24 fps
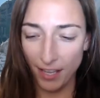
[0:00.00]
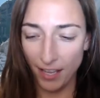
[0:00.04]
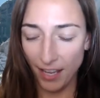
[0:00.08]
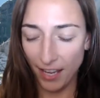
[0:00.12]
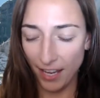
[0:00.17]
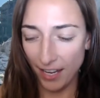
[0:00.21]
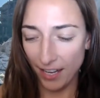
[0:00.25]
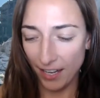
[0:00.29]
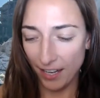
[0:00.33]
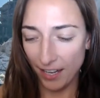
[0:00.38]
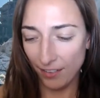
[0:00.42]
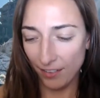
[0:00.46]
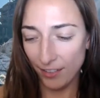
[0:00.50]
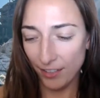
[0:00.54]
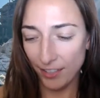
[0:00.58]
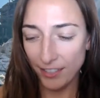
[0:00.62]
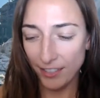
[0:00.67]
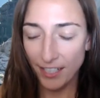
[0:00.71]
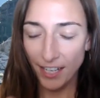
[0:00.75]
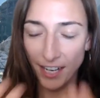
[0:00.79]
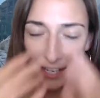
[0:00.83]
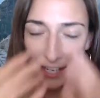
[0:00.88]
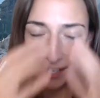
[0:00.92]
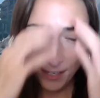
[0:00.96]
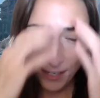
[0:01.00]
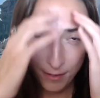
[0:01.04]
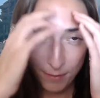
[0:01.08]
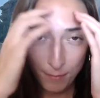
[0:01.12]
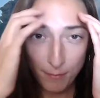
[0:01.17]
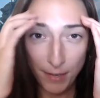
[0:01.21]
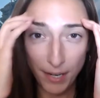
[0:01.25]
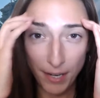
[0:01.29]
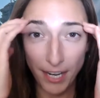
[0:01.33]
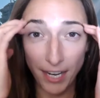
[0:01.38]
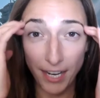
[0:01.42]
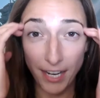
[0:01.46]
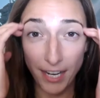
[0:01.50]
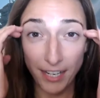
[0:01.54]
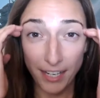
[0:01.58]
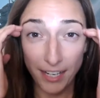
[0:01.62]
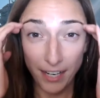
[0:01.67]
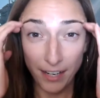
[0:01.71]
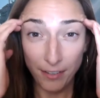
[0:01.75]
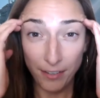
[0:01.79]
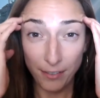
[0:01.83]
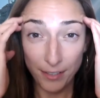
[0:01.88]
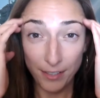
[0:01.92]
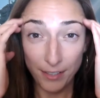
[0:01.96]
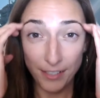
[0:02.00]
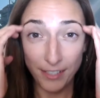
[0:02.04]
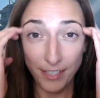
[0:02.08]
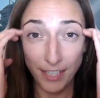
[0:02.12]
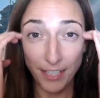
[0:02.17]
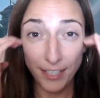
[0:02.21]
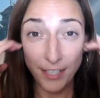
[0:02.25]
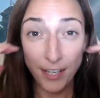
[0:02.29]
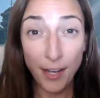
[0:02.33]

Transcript: And I looked at him and I was like,